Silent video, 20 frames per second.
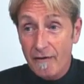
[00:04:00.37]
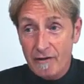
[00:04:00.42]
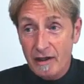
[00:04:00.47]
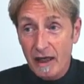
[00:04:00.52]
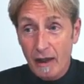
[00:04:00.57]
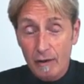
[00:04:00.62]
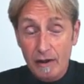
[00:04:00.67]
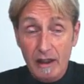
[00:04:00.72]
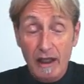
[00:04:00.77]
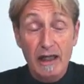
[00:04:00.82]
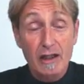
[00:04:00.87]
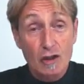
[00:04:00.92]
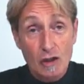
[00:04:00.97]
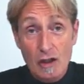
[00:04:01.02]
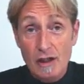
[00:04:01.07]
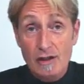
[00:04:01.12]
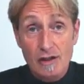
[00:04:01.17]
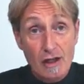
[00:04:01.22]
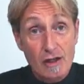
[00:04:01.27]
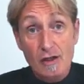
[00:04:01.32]
every now and again
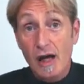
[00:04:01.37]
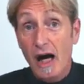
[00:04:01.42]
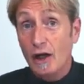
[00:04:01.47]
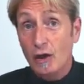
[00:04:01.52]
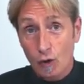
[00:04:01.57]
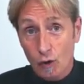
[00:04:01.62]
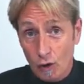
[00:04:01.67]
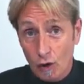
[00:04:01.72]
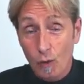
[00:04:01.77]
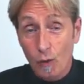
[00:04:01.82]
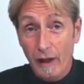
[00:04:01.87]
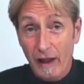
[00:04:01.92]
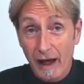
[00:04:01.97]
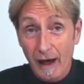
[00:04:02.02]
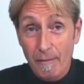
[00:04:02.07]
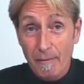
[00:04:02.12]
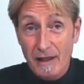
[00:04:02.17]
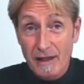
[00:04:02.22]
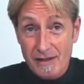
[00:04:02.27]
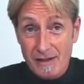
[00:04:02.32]
she says, I don't know what
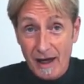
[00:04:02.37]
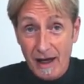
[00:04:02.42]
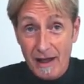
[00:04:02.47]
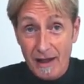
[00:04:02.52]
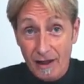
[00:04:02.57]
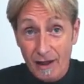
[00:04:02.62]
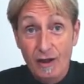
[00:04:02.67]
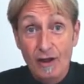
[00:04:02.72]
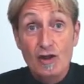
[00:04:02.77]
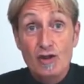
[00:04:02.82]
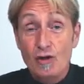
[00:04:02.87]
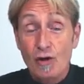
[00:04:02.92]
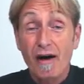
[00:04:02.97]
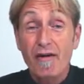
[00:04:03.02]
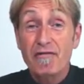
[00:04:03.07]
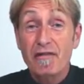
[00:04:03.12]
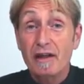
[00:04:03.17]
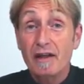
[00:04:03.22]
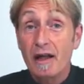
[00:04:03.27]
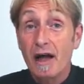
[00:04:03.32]
that means either. So I
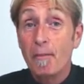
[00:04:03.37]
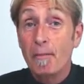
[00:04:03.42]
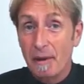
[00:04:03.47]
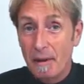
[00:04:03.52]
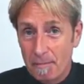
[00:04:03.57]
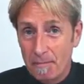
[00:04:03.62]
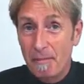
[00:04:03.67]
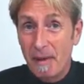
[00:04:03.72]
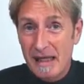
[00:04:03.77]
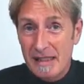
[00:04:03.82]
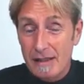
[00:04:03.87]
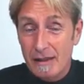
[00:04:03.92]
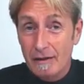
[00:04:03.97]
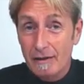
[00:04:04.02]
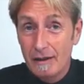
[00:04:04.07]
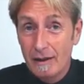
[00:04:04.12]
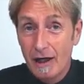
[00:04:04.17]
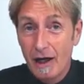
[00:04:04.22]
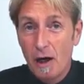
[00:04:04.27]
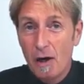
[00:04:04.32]
feel a bit
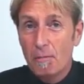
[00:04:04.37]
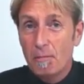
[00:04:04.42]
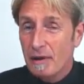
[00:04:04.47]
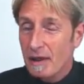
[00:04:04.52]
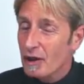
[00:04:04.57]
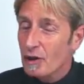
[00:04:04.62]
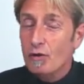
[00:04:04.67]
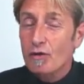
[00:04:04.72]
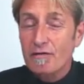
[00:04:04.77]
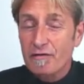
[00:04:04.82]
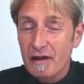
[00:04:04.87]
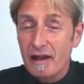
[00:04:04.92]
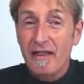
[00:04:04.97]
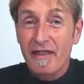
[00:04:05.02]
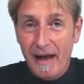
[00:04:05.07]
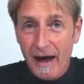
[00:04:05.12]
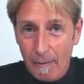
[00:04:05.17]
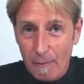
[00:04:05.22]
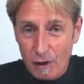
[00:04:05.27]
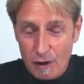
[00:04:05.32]
better, but I don't feel
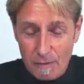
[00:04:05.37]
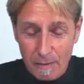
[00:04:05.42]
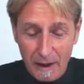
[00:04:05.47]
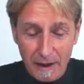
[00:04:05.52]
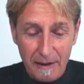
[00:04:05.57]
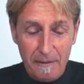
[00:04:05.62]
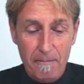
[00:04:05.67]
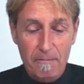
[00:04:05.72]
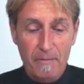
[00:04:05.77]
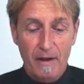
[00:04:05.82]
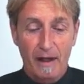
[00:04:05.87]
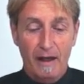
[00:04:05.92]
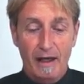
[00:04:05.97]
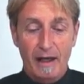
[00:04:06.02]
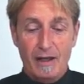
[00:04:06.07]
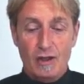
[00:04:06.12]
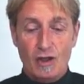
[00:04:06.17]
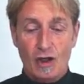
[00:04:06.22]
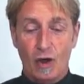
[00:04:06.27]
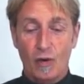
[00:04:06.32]
that much better.
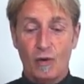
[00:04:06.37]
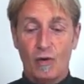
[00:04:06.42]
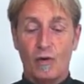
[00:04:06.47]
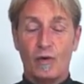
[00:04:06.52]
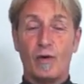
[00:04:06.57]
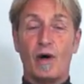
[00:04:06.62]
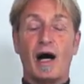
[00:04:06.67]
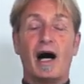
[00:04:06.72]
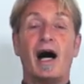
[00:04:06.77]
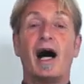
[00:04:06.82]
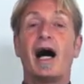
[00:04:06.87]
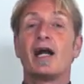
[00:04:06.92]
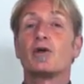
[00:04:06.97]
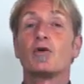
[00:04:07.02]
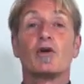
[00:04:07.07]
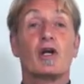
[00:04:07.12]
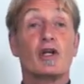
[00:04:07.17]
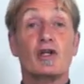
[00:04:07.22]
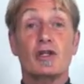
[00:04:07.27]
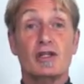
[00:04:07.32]
So I
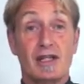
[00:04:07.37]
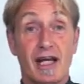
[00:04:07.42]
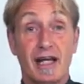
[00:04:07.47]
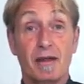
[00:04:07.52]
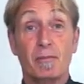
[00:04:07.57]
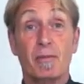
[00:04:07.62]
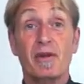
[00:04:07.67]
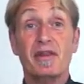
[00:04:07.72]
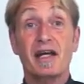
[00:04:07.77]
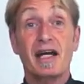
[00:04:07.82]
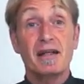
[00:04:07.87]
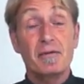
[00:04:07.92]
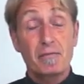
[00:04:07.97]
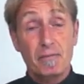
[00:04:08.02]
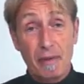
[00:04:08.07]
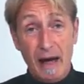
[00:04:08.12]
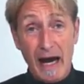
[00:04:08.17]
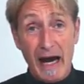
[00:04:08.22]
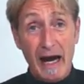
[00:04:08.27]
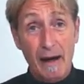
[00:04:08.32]
don't understand. But
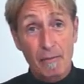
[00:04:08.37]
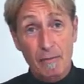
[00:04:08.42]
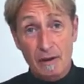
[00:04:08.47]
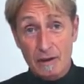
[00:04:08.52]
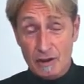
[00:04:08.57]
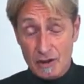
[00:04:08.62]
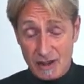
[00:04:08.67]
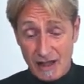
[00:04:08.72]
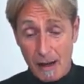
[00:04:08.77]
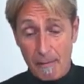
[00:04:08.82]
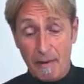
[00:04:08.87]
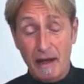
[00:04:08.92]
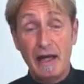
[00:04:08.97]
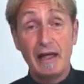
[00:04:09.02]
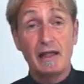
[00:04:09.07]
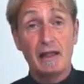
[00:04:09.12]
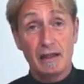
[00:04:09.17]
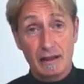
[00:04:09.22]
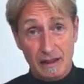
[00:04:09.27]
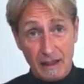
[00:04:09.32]
then Pam will step
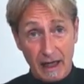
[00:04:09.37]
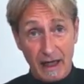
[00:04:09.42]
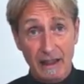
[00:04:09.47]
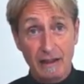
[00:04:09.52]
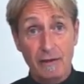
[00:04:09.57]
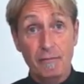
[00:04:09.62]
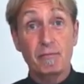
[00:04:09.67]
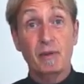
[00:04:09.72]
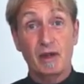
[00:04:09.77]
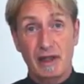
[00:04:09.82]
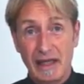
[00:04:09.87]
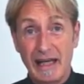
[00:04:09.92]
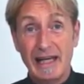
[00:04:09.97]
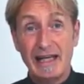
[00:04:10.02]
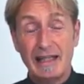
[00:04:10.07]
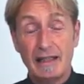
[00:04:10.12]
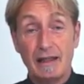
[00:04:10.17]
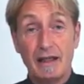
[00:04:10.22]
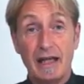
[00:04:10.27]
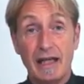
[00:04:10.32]
in and kind of put it
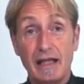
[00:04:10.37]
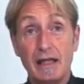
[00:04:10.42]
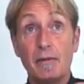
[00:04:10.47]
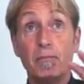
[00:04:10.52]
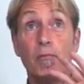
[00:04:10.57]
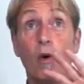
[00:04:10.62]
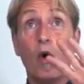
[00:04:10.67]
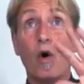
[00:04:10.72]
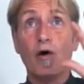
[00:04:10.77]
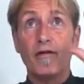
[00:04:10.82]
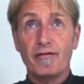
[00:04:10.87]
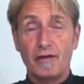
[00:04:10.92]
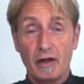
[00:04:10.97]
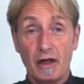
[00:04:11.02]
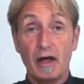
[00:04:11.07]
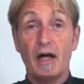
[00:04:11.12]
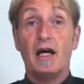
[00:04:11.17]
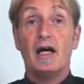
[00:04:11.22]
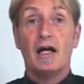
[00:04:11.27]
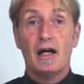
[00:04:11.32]
in more of
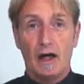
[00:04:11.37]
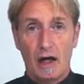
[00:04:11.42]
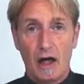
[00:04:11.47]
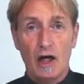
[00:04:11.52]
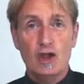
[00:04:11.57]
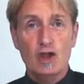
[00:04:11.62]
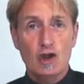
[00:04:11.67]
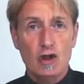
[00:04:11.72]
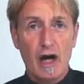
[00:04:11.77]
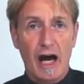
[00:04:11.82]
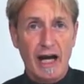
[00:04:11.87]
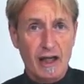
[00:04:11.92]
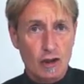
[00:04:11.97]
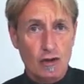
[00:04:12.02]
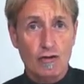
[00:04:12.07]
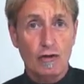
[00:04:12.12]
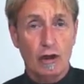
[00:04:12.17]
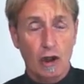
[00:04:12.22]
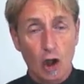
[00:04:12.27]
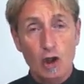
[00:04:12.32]
a
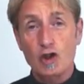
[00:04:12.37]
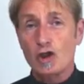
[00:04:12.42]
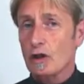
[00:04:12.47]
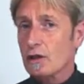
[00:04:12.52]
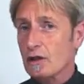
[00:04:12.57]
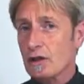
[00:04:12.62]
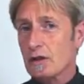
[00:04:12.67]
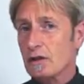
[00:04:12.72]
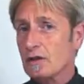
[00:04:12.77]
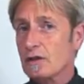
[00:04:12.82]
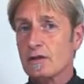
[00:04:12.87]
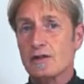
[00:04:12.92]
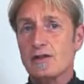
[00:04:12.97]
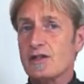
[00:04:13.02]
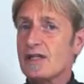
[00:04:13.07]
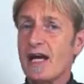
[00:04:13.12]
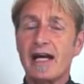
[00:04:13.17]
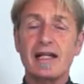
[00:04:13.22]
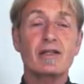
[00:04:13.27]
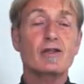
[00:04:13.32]
astrological
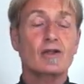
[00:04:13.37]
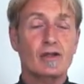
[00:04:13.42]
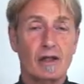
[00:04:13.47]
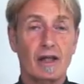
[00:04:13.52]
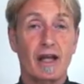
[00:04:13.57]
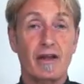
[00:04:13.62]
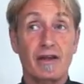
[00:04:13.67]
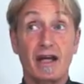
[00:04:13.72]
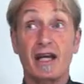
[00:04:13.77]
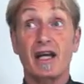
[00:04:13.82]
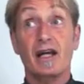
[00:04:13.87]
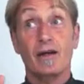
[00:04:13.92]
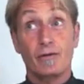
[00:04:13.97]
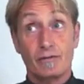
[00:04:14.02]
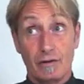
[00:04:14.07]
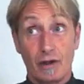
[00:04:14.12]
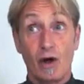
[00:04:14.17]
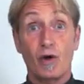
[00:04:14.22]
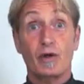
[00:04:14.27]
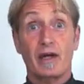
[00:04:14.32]
sense. And I think,
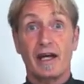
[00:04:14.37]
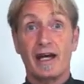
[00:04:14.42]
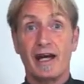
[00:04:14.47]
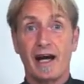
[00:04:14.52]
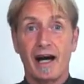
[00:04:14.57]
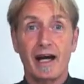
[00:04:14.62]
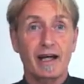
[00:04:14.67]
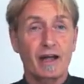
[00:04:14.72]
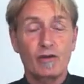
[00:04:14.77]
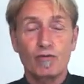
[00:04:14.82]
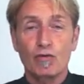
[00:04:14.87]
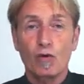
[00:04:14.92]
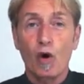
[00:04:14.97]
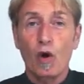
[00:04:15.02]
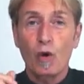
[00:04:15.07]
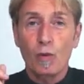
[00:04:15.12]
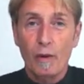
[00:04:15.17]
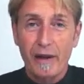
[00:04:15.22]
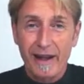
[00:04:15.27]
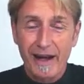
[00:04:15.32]
okay, I can
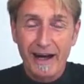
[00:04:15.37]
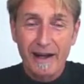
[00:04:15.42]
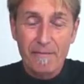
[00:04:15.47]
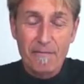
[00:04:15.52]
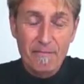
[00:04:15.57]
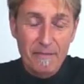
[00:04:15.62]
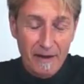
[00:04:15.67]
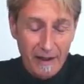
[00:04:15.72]
roll with that.